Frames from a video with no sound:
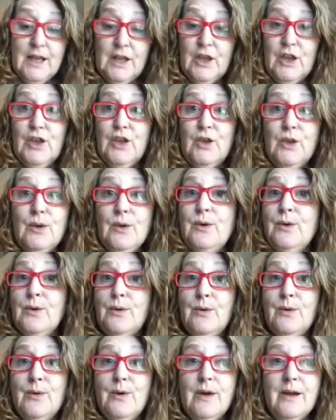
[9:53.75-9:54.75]

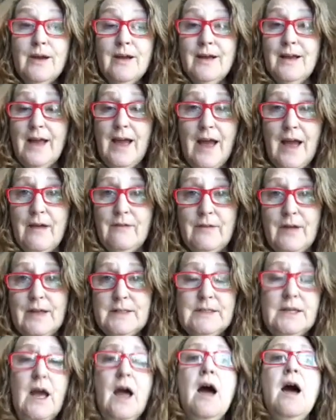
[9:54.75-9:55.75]
you have a
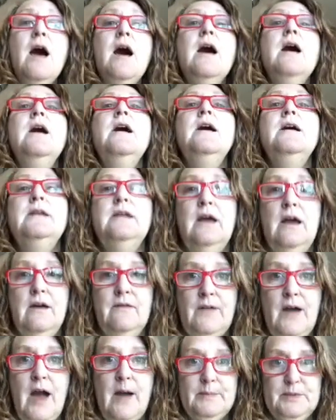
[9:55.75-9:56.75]
ton
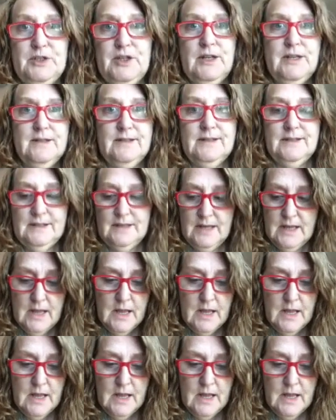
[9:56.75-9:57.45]
of options.